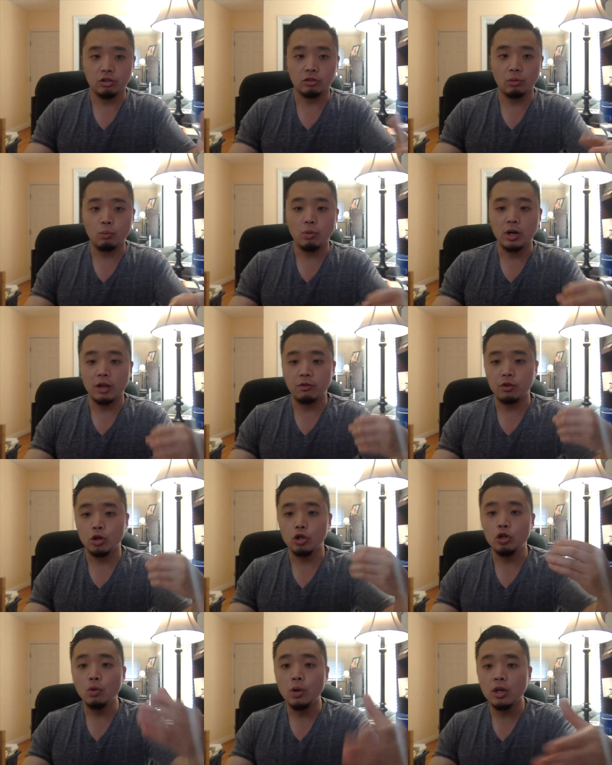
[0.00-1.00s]
So if you're
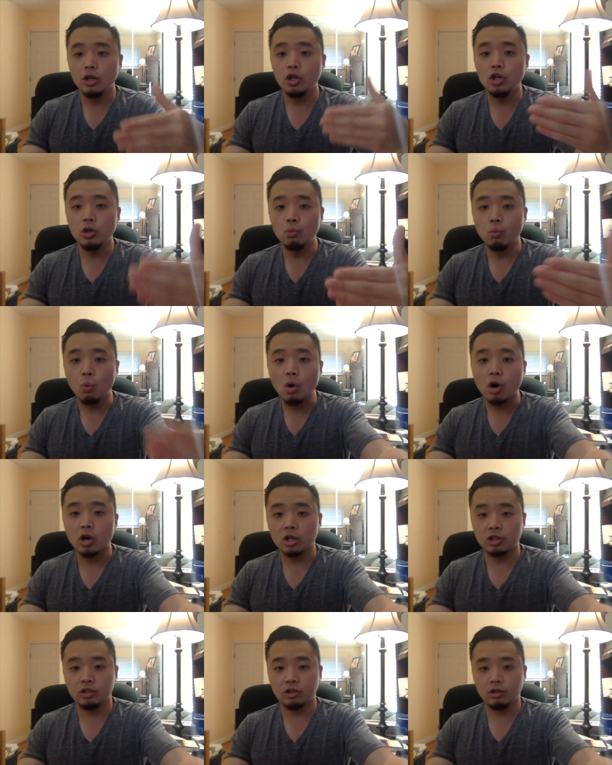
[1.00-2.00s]
doing good
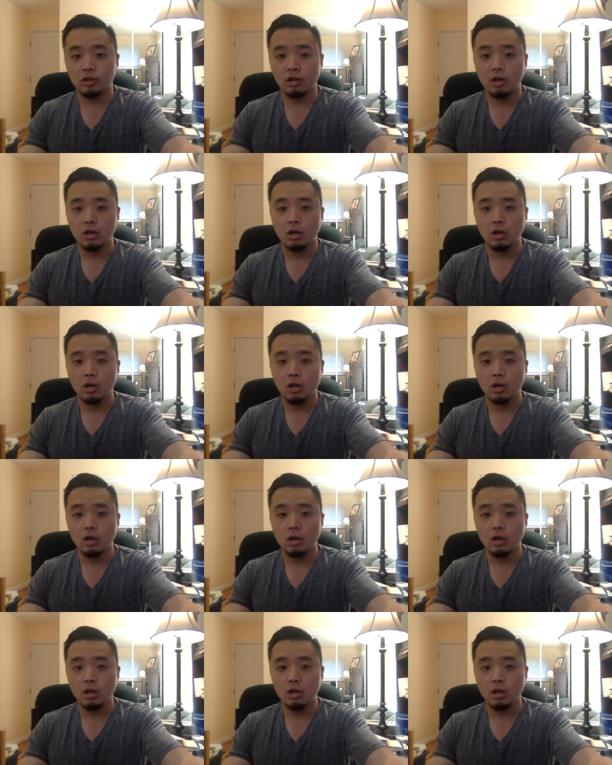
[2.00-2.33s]
works,